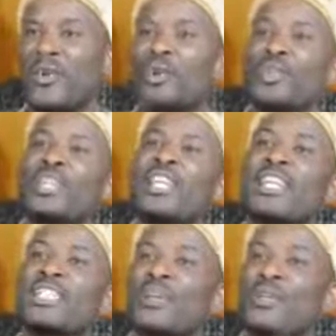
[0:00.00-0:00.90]
on which
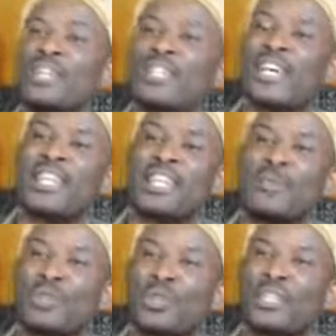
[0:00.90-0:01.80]
later on in other
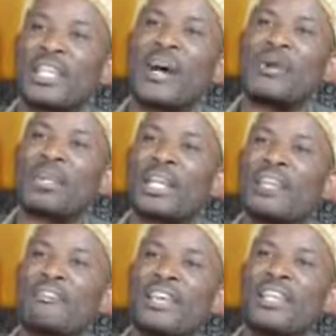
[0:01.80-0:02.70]
episode I will
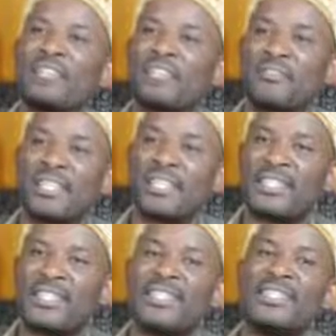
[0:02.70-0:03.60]
clarify the
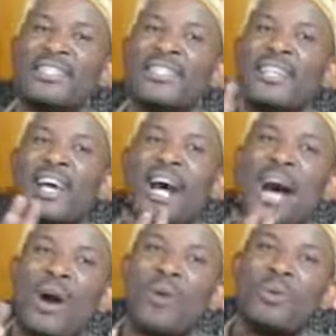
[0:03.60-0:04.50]
difference and
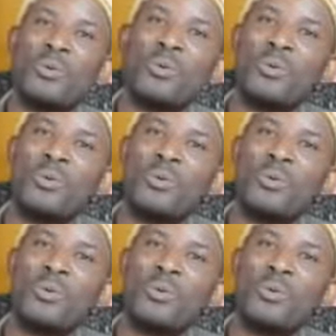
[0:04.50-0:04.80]
how